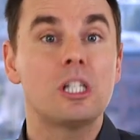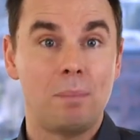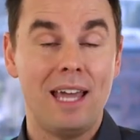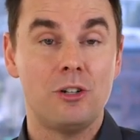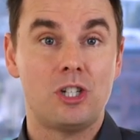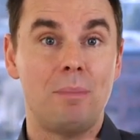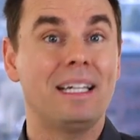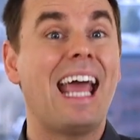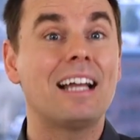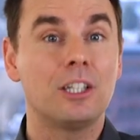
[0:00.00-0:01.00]
just pay your
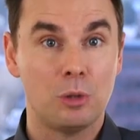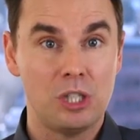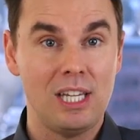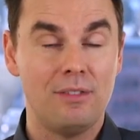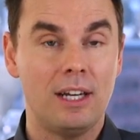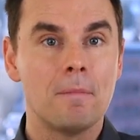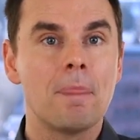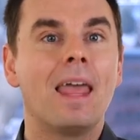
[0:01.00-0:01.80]
shipping and handling, receive it,